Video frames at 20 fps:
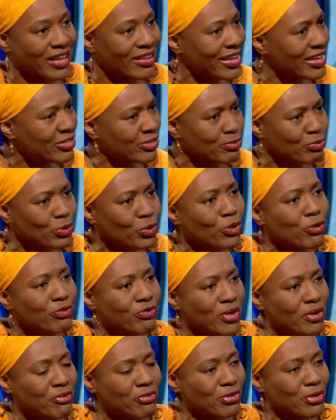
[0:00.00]
It's
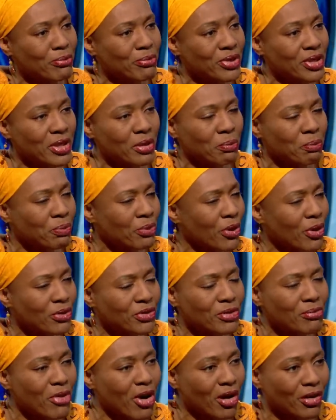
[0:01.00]
moved them from being pro
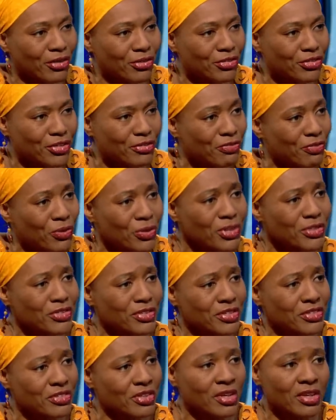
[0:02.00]
democracy
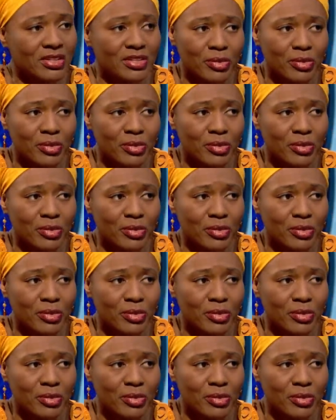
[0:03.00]
forces